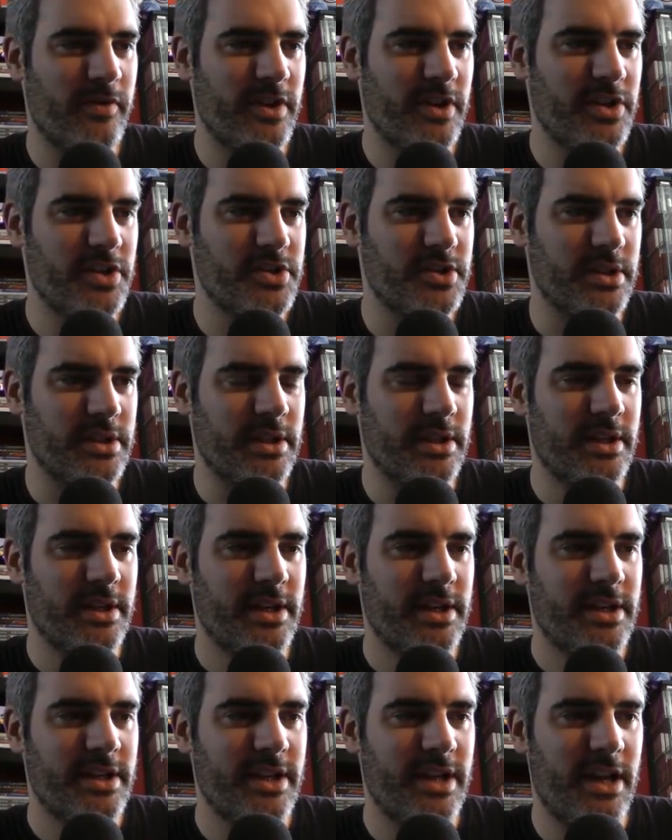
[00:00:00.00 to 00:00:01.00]
version.
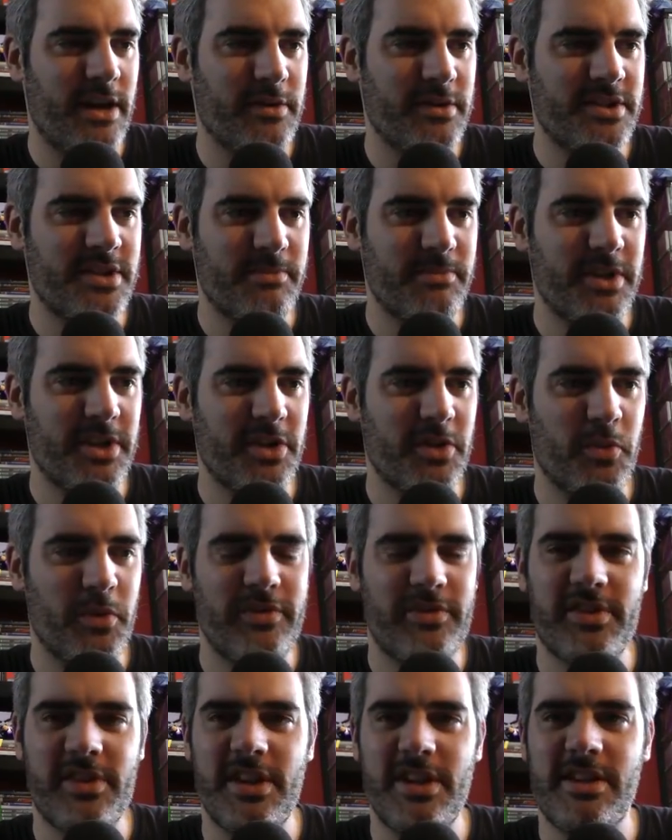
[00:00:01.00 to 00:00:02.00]
Now it's something that
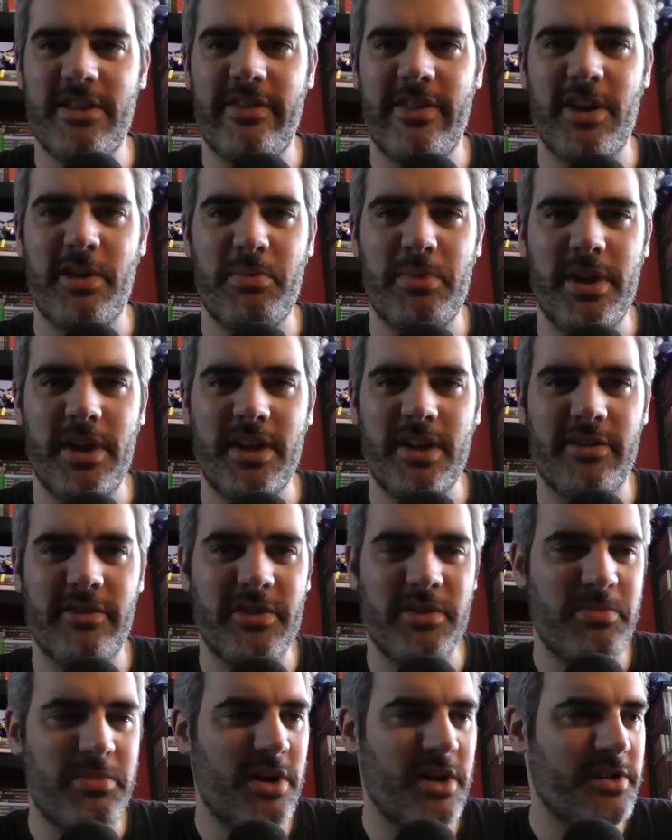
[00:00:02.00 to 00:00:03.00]
we've seen developing
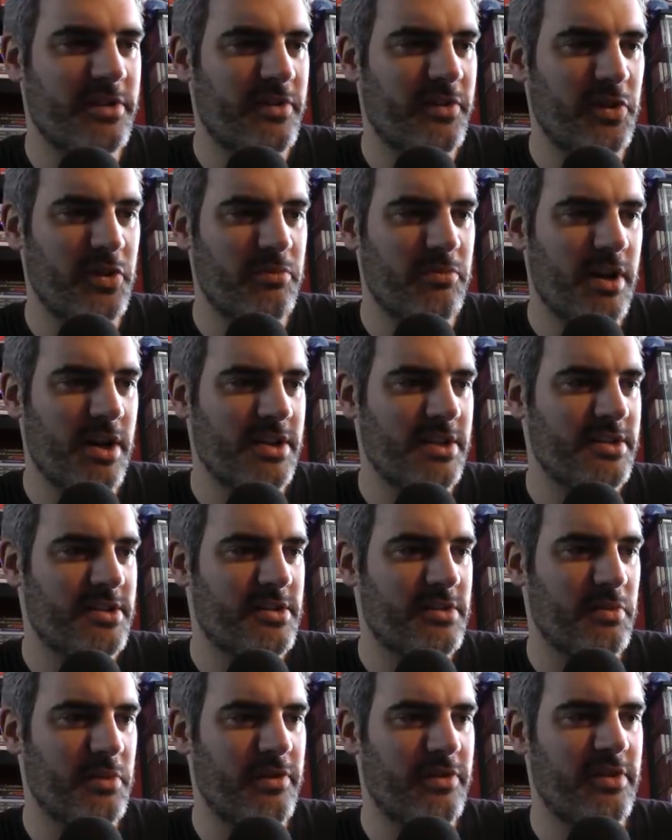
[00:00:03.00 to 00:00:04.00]
over the past few
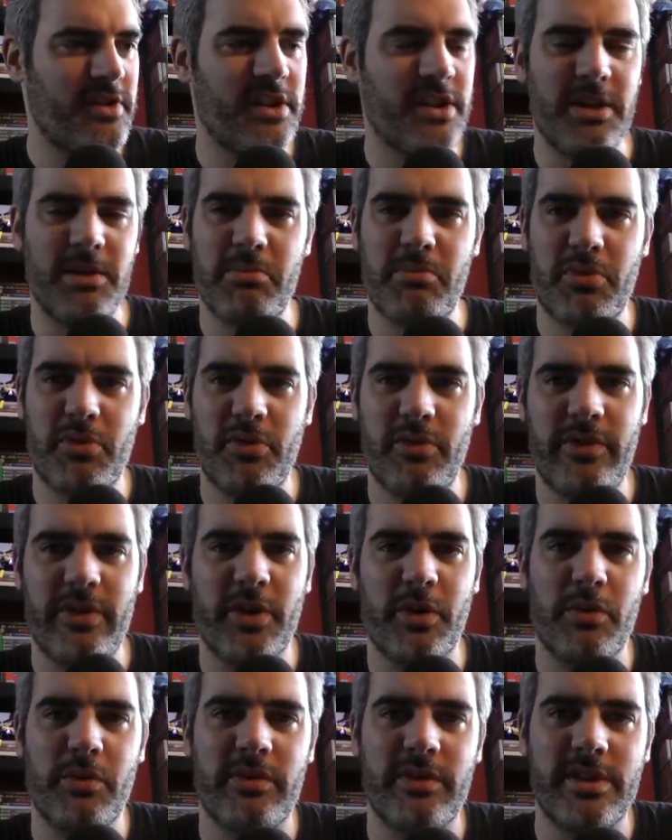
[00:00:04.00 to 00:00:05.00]
months. We've seen it
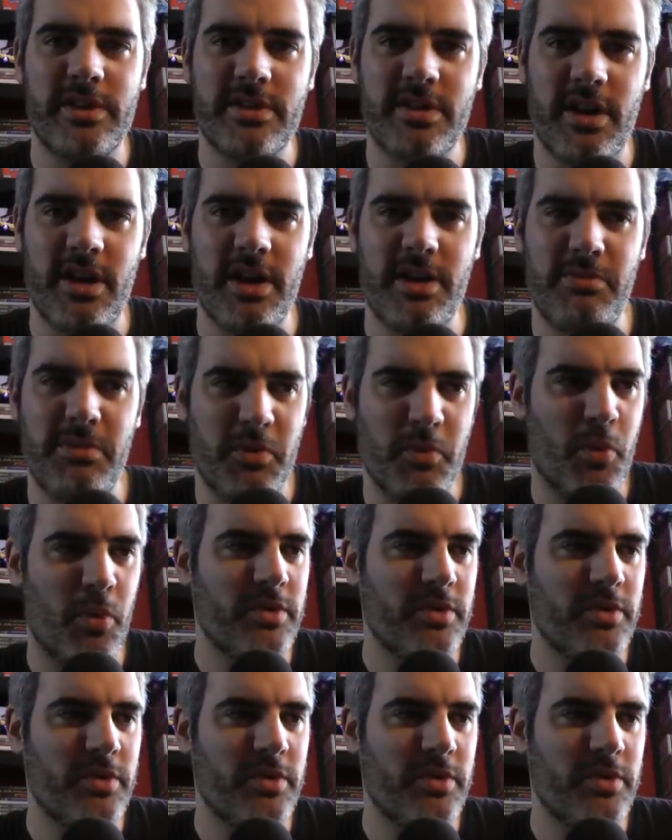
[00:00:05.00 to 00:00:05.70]
improving all the time. It